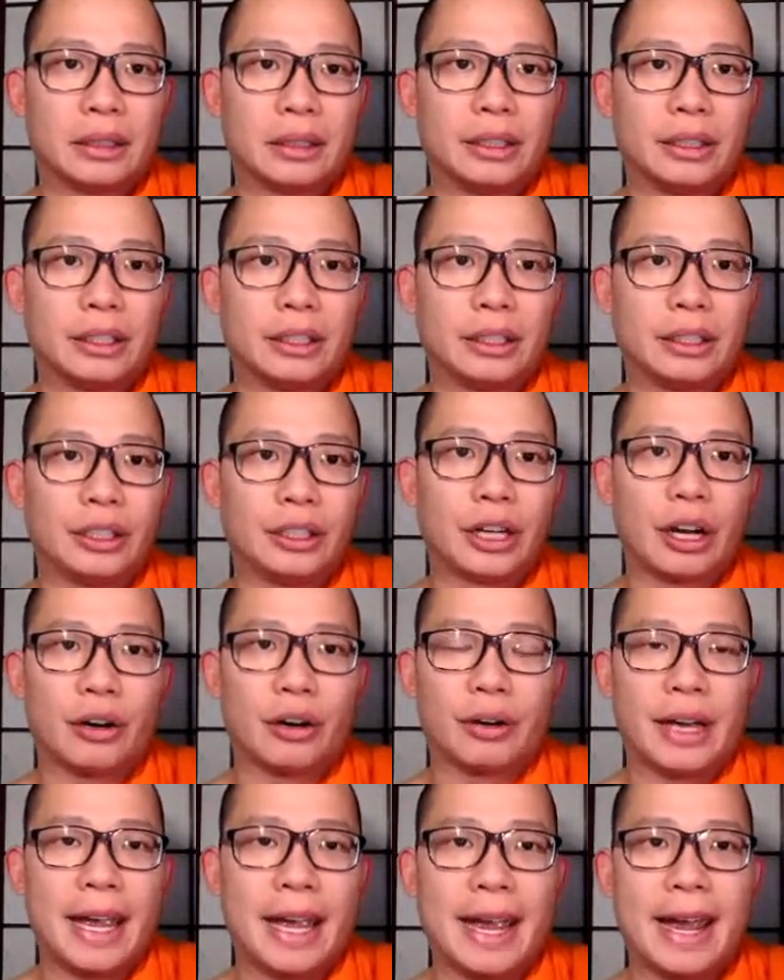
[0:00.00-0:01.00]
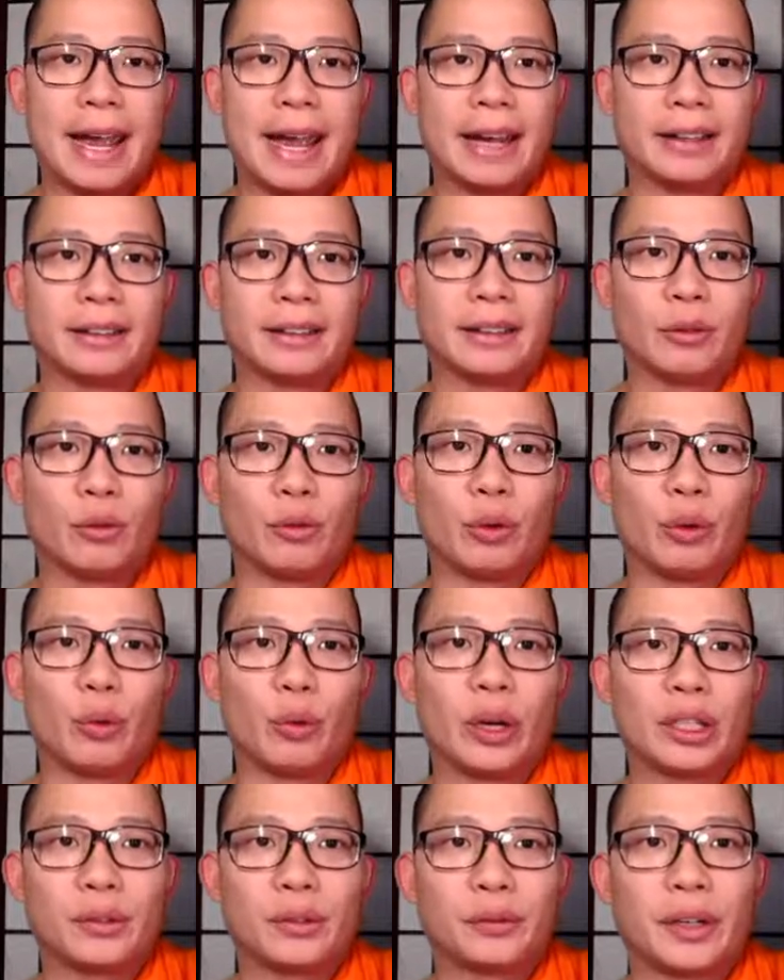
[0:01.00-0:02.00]
and
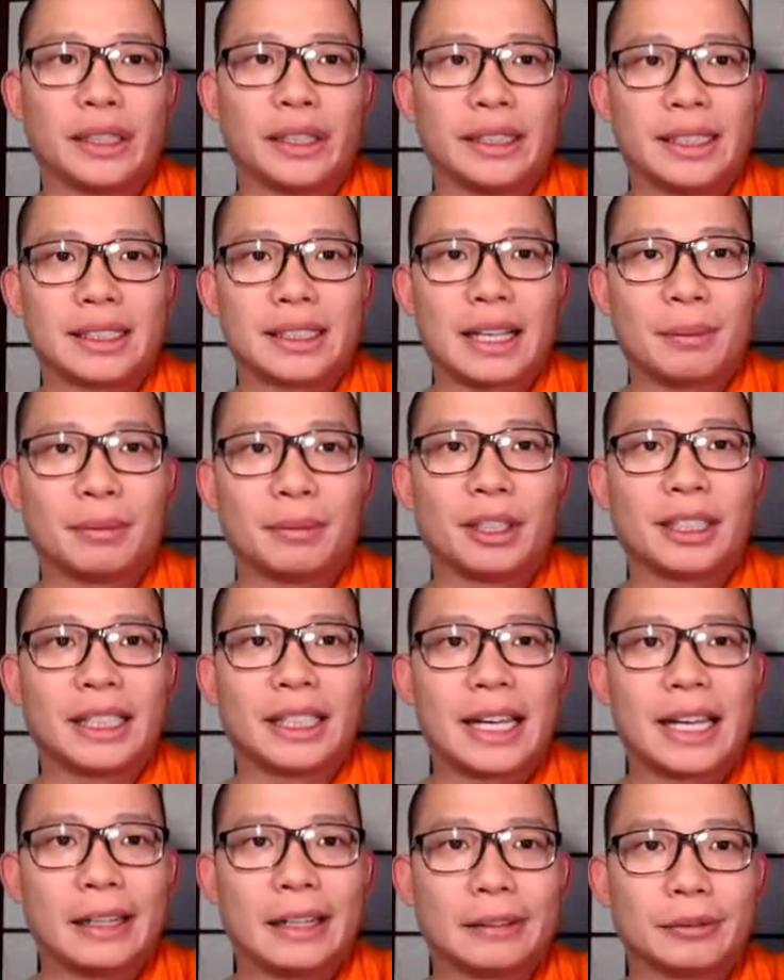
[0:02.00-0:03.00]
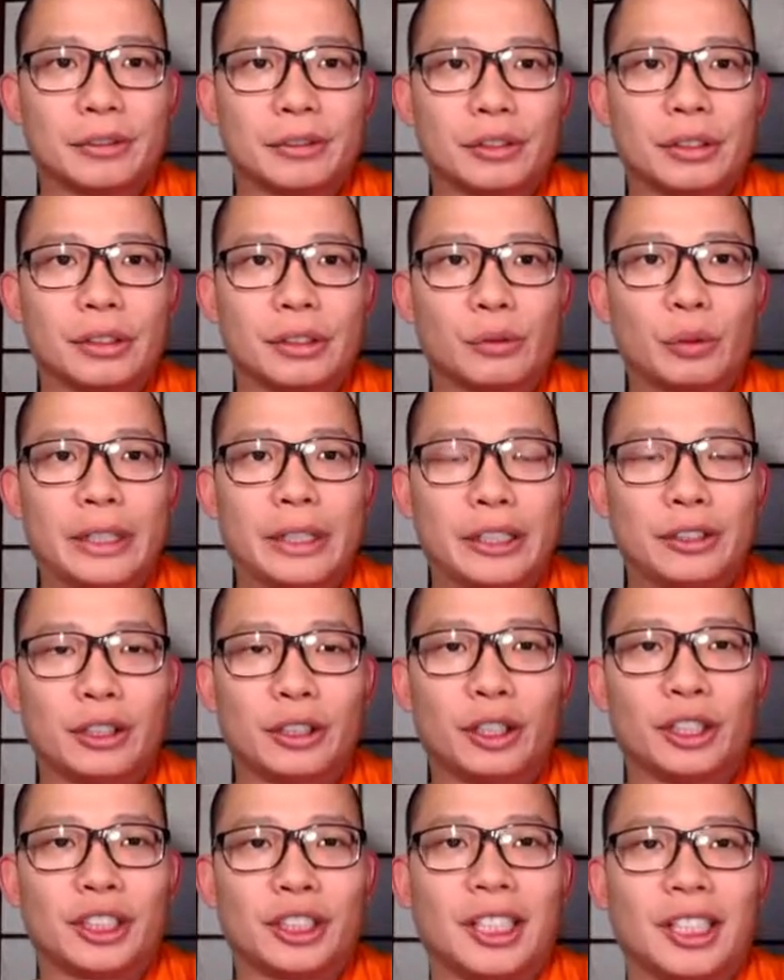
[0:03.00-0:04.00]
what's funny is I'm looking at
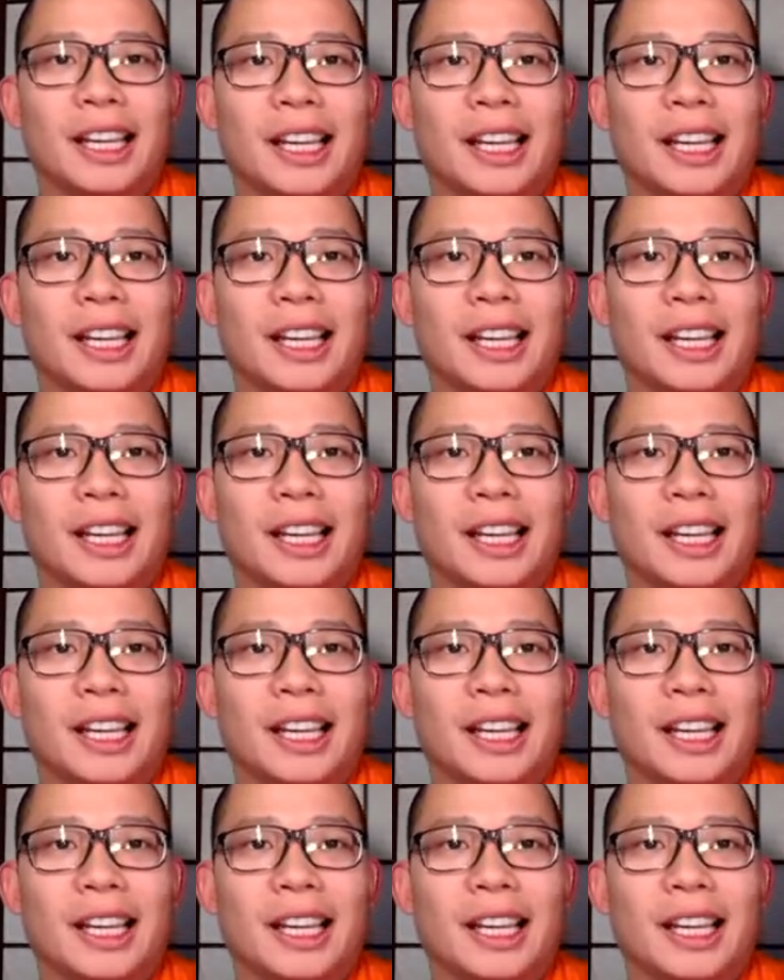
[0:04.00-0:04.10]
research.